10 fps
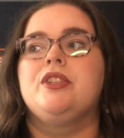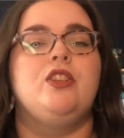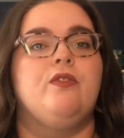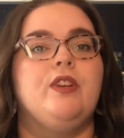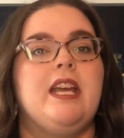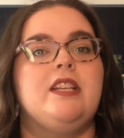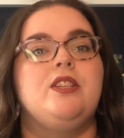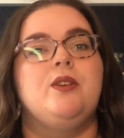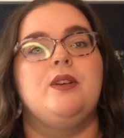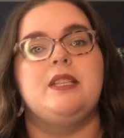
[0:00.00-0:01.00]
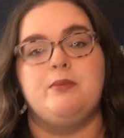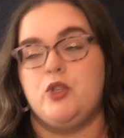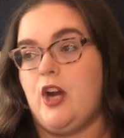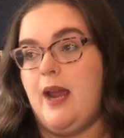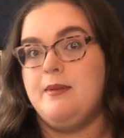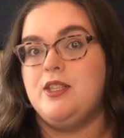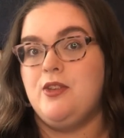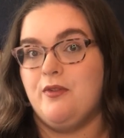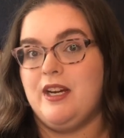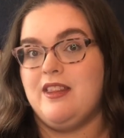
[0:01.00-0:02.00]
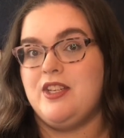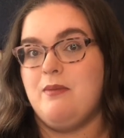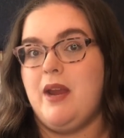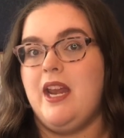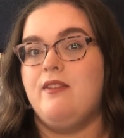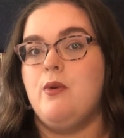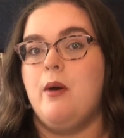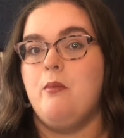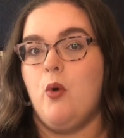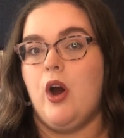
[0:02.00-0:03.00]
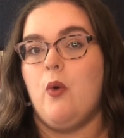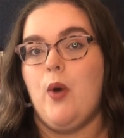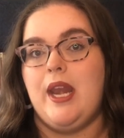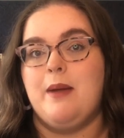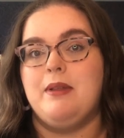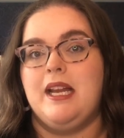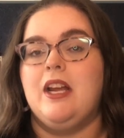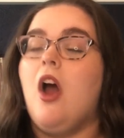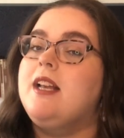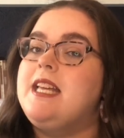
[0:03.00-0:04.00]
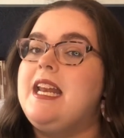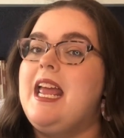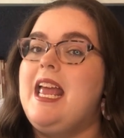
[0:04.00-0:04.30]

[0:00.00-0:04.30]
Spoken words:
Don't forget to subscribe to Don't Forget the Champagne if you want more wedding planning content,